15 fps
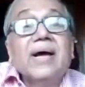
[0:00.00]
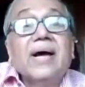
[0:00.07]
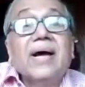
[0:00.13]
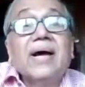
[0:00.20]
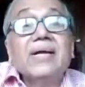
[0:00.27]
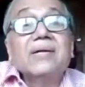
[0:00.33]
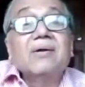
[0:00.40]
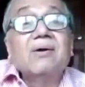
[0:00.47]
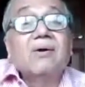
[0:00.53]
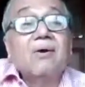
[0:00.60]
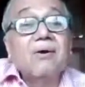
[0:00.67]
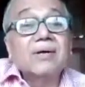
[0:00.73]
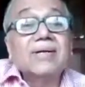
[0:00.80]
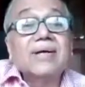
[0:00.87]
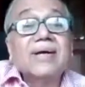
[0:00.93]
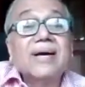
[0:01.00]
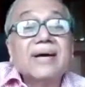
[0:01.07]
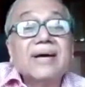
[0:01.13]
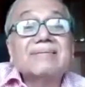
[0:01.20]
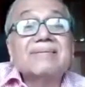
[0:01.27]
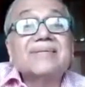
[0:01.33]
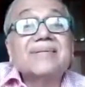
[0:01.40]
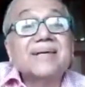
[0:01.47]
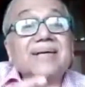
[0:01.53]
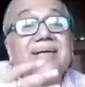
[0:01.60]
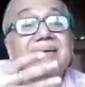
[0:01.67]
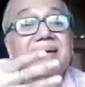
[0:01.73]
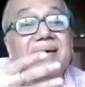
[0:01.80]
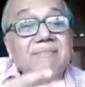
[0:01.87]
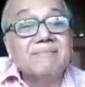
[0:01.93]
And God has
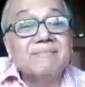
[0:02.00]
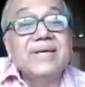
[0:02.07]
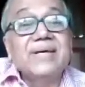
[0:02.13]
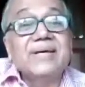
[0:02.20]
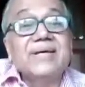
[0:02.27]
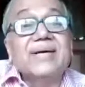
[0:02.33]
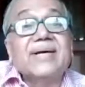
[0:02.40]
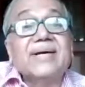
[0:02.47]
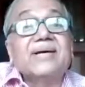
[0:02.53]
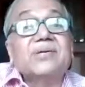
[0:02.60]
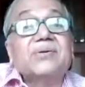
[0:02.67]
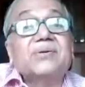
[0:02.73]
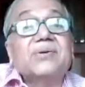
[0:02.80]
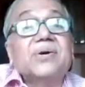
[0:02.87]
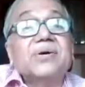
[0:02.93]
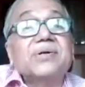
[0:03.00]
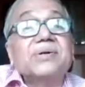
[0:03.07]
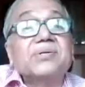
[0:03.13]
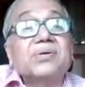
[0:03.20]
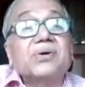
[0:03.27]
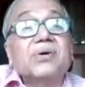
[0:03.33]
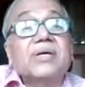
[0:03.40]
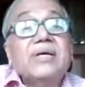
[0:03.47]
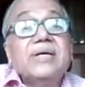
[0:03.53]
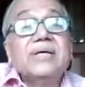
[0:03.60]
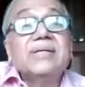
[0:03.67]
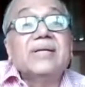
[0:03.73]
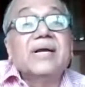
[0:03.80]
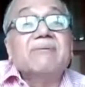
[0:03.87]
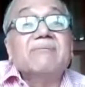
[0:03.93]
taken every care to ensure that
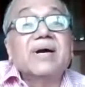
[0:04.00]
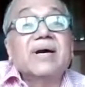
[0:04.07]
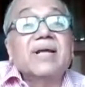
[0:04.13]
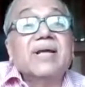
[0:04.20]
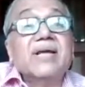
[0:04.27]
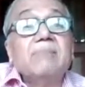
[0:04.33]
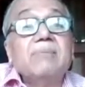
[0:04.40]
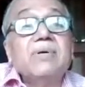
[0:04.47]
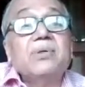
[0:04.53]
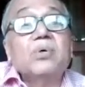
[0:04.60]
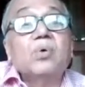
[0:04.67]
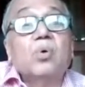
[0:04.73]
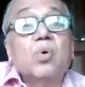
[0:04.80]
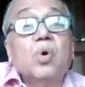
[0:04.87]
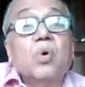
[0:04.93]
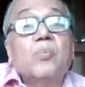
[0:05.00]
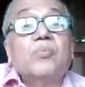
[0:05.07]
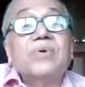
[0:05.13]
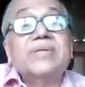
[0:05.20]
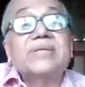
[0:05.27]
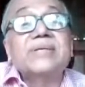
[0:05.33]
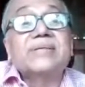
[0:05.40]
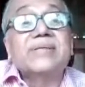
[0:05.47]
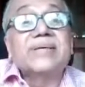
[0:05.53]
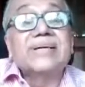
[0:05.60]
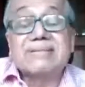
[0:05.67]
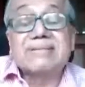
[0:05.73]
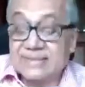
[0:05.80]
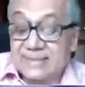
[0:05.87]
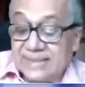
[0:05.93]
we are able to cope with the
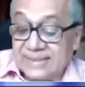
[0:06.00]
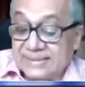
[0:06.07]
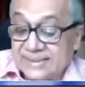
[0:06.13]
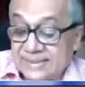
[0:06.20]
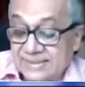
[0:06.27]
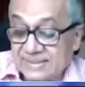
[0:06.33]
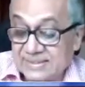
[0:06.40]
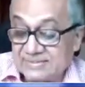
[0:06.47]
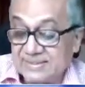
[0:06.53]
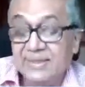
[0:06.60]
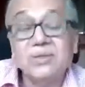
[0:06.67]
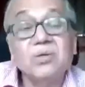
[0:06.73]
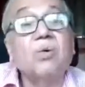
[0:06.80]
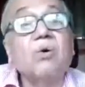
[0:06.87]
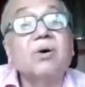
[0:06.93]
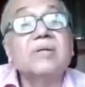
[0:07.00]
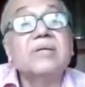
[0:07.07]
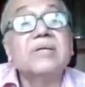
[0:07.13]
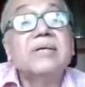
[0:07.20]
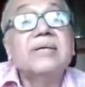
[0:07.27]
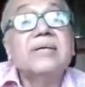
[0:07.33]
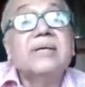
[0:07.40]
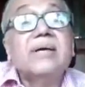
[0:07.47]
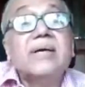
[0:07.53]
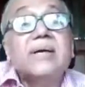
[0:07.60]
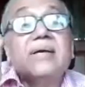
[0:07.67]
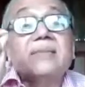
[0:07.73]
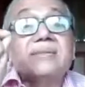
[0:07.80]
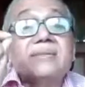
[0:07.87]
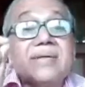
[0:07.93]
threats and dangers that go on
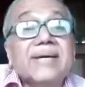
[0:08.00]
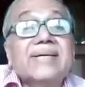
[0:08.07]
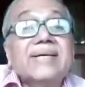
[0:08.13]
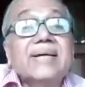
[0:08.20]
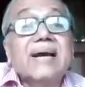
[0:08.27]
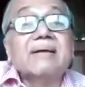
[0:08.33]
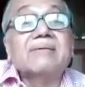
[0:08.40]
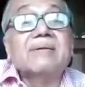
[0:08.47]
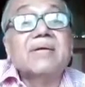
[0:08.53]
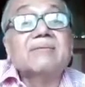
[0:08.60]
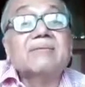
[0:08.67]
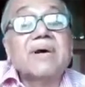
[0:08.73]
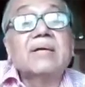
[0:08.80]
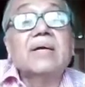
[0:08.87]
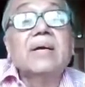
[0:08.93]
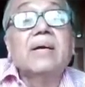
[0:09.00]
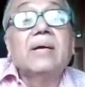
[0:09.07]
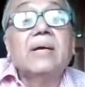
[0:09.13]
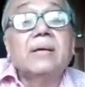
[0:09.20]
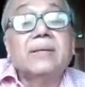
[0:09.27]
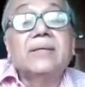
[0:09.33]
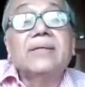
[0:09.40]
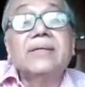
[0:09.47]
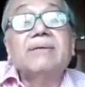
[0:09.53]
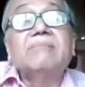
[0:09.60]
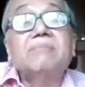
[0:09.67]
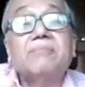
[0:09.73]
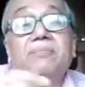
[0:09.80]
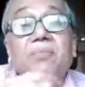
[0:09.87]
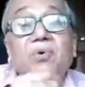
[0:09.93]
striking us. In fact, the
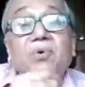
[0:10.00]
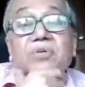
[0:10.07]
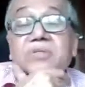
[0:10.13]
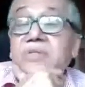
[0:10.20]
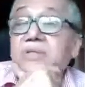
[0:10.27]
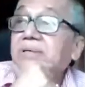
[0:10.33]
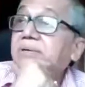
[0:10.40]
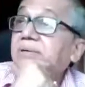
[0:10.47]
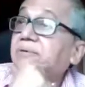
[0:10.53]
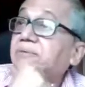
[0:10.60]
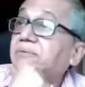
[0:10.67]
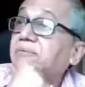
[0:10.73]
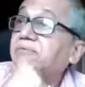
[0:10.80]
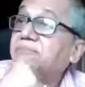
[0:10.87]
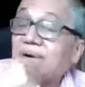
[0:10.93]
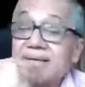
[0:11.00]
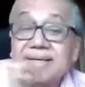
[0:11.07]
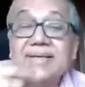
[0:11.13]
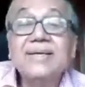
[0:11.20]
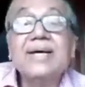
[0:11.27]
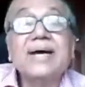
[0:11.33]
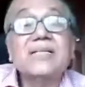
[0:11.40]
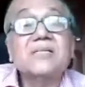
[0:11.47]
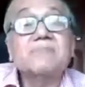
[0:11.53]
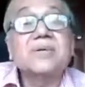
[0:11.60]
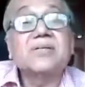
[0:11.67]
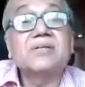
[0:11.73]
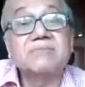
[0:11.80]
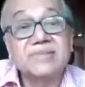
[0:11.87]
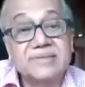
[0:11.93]
most funny
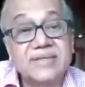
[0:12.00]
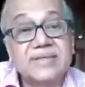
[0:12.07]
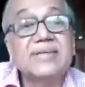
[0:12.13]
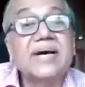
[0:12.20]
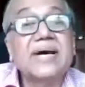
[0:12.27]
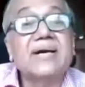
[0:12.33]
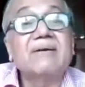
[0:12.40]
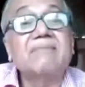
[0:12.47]
aspect of this entire